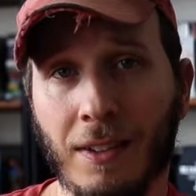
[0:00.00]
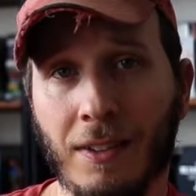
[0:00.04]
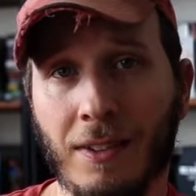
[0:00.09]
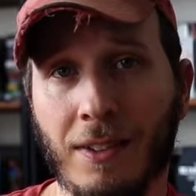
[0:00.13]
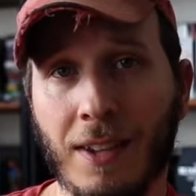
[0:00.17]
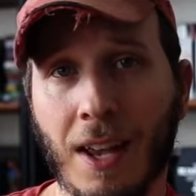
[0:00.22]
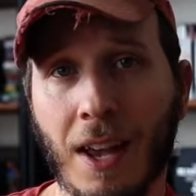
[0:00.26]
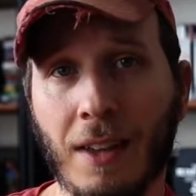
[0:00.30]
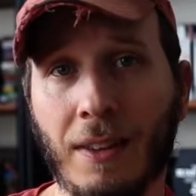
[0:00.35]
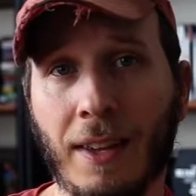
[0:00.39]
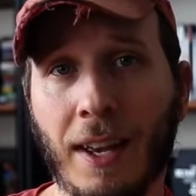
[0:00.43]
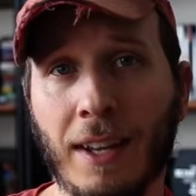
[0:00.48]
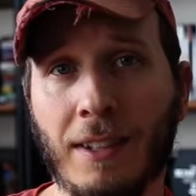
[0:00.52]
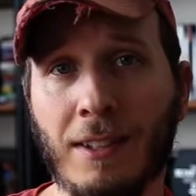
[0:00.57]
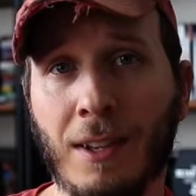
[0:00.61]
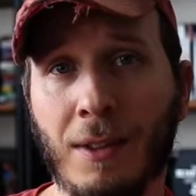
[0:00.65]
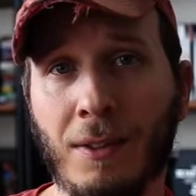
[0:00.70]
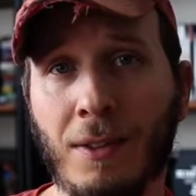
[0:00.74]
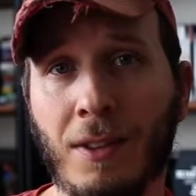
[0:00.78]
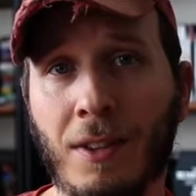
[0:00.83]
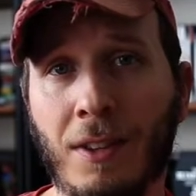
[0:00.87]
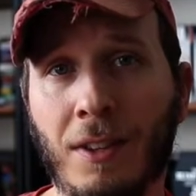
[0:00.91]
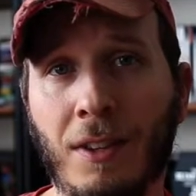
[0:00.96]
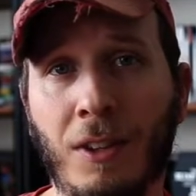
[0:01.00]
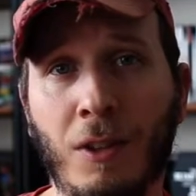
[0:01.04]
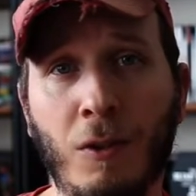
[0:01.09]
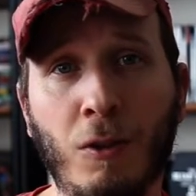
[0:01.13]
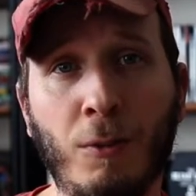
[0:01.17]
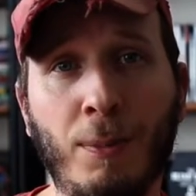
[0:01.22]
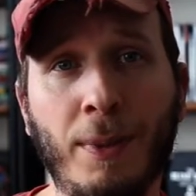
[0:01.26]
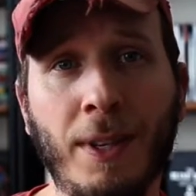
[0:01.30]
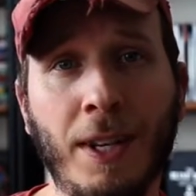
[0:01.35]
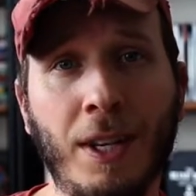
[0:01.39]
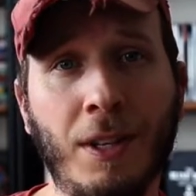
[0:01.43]
sound like something you
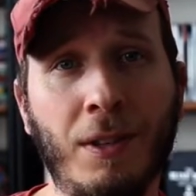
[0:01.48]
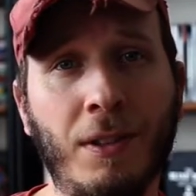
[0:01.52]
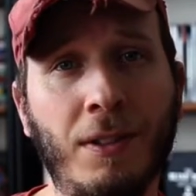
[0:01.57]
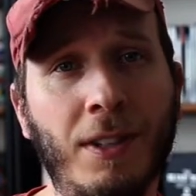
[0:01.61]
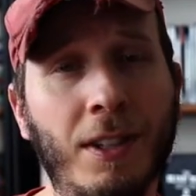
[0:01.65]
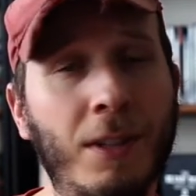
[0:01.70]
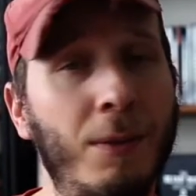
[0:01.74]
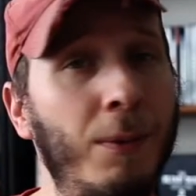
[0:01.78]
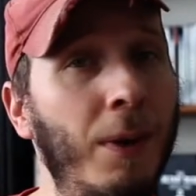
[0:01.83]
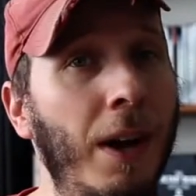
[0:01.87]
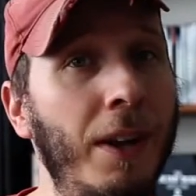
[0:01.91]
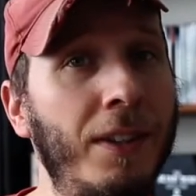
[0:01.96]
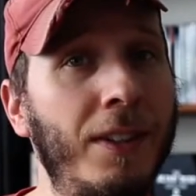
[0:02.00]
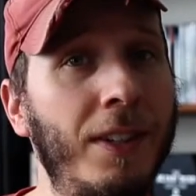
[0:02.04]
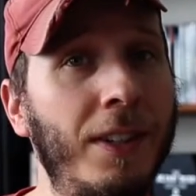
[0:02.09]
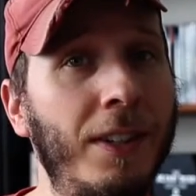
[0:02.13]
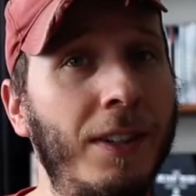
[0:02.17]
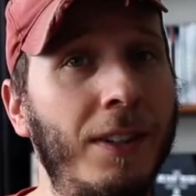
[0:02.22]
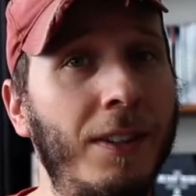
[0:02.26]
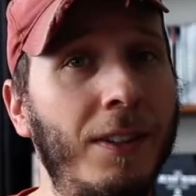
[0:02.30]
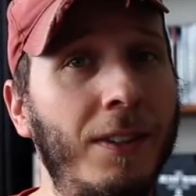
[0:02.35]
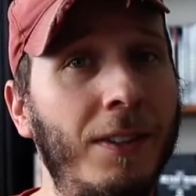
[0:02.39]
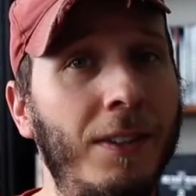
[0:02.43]
would be interested in watching?